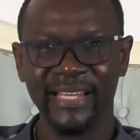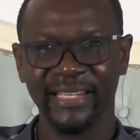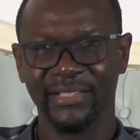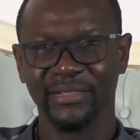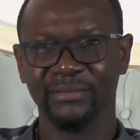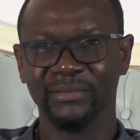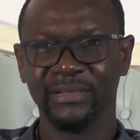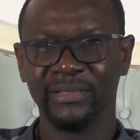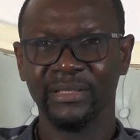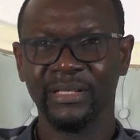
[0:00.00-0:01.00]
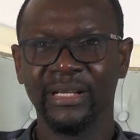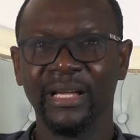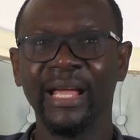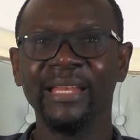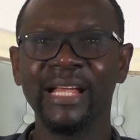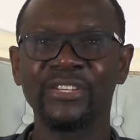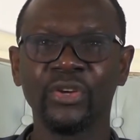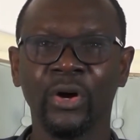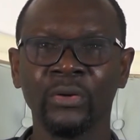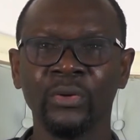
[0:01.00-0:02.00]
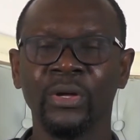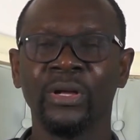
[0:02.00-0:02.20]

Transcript: the election. Election